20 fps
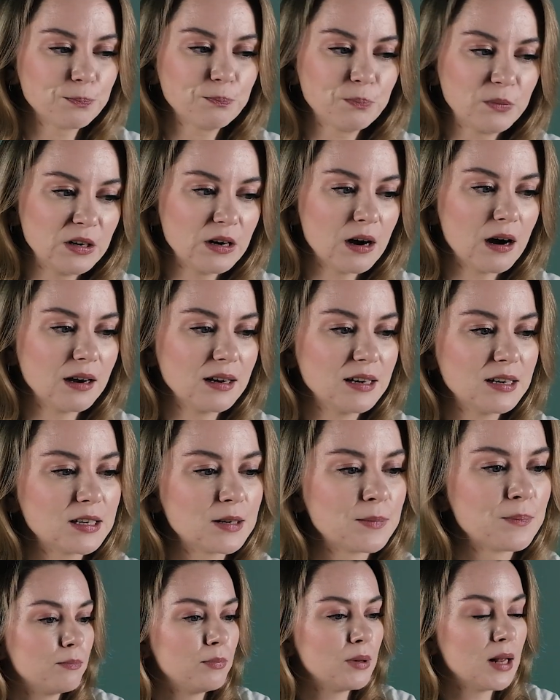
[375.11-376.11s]
Nice.
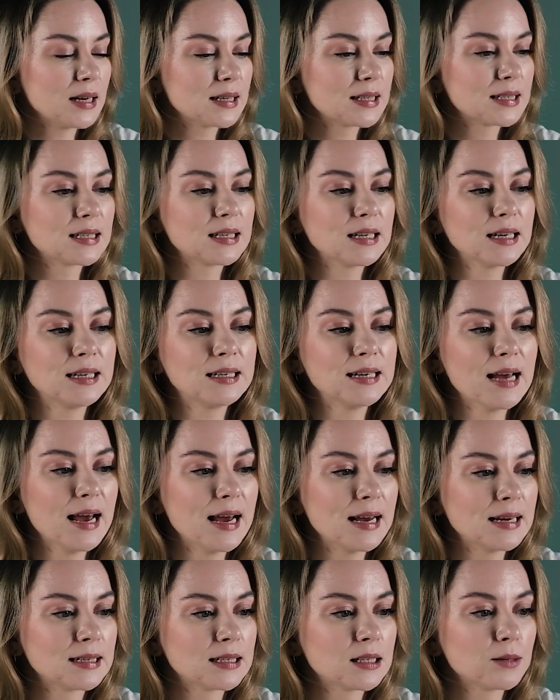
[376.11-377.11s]
Plus, it
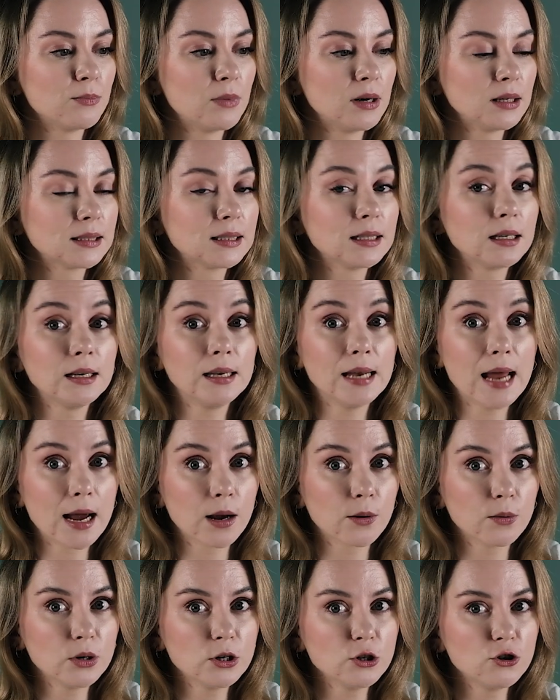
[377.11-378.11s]
has
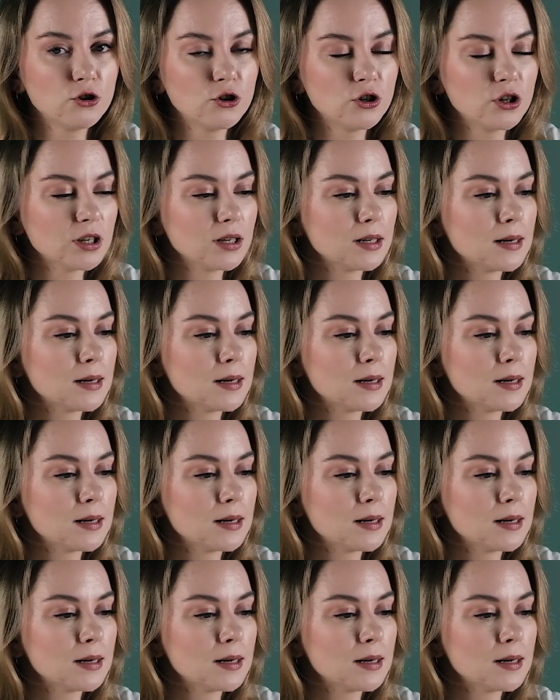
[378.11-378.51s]
multi-language